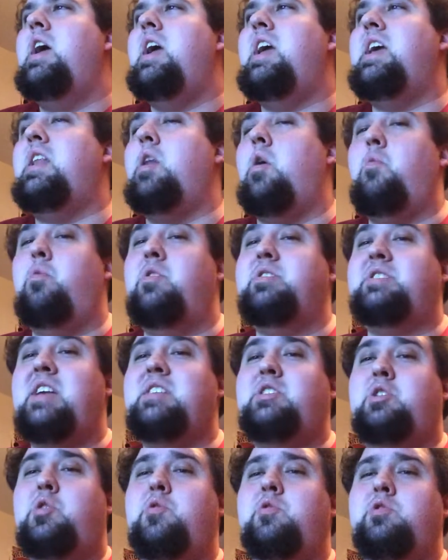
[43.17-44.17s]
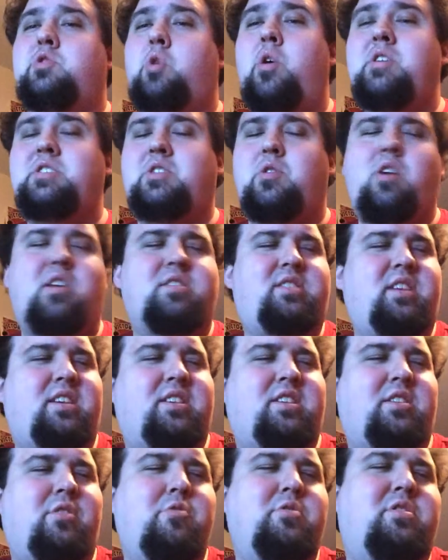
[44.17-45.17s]
It was a two, Toys R Us
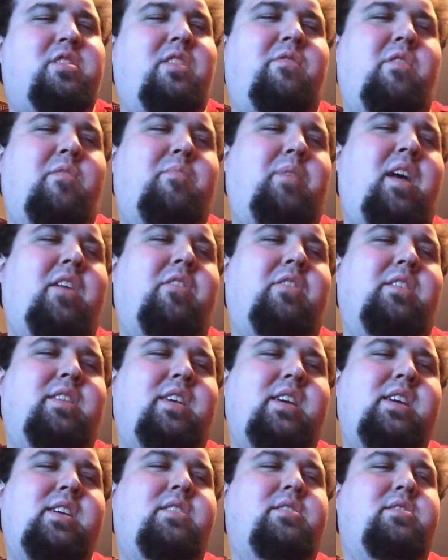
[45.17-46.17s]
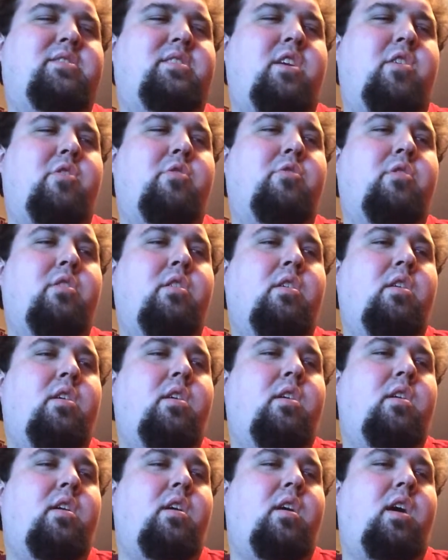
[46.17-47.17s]
exclusive, apparently. So
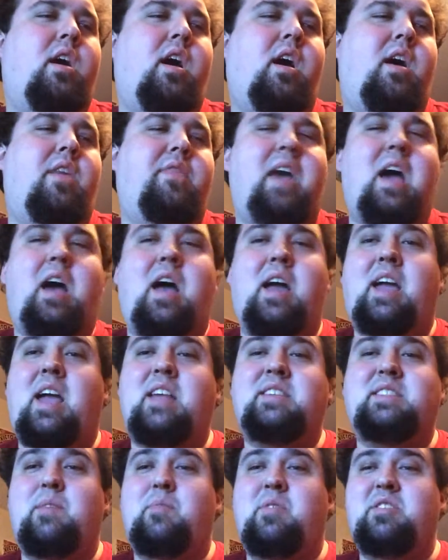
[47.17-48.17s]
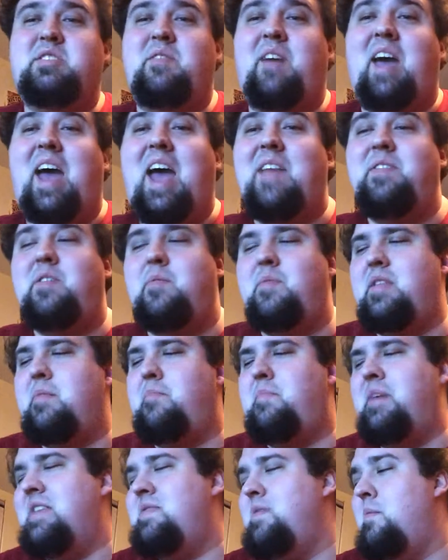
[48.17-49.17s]
uh, that I guess they must have had them in
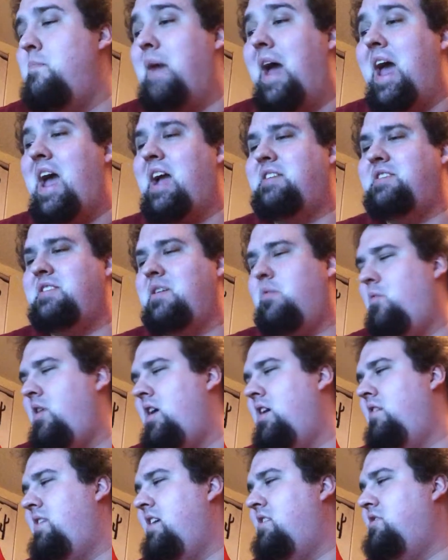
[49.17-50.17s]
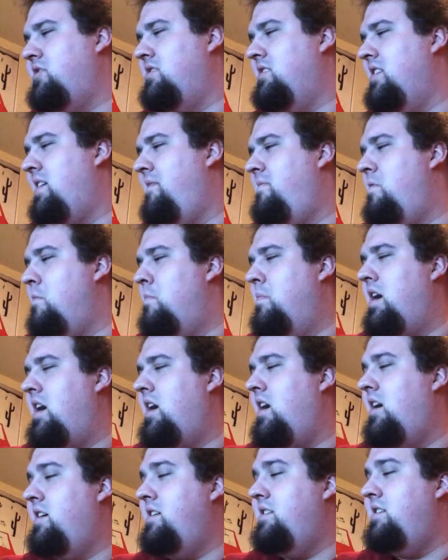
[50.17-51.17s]
the in the back somewhere. They just left them
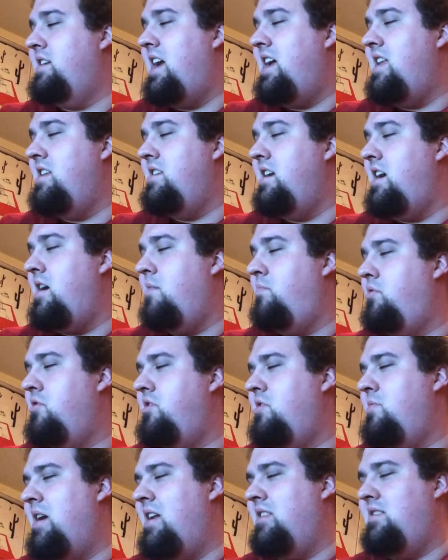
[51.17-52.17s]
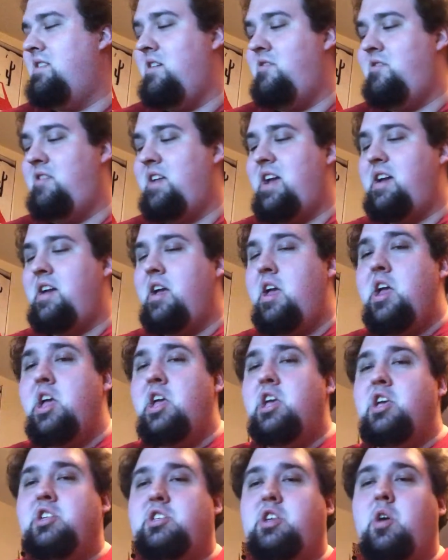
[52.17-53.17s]
behind and uh, put them out the other day.
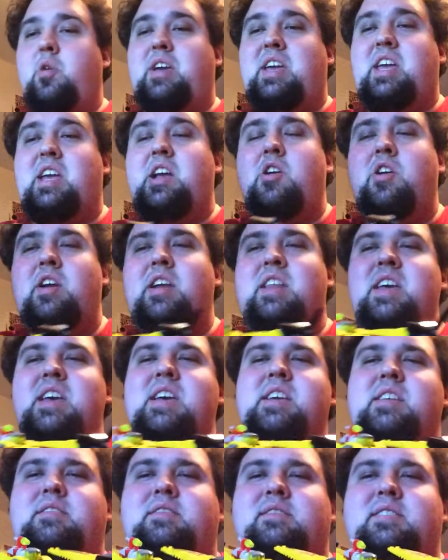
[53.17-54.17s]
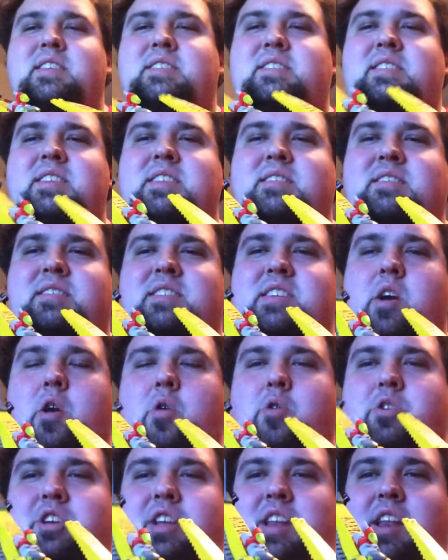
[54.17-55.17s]
So here it is. This is the
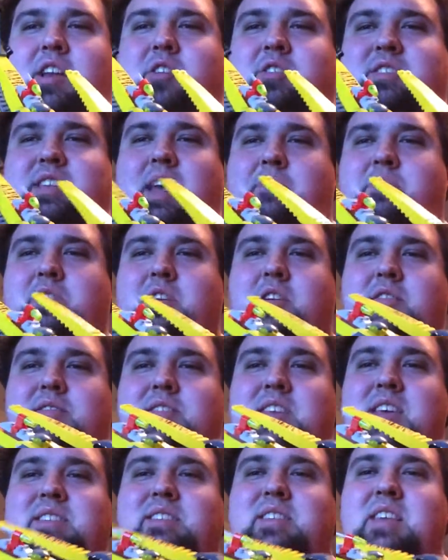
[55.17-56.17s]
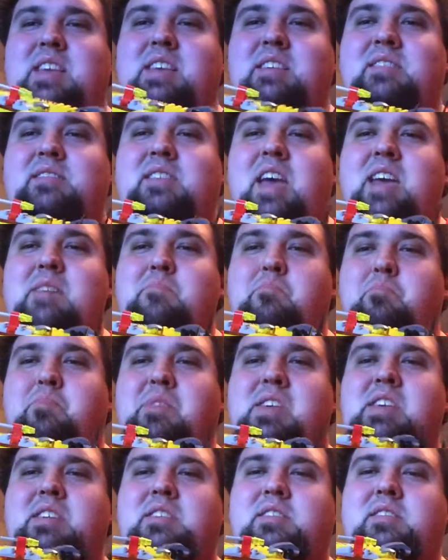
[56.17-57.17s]
Ocean Interceptor. This is a
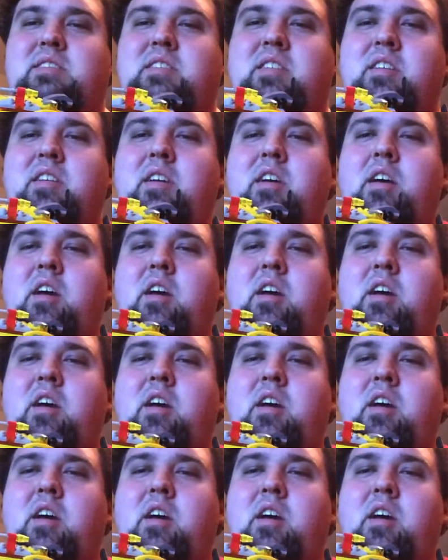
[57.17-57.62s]
beast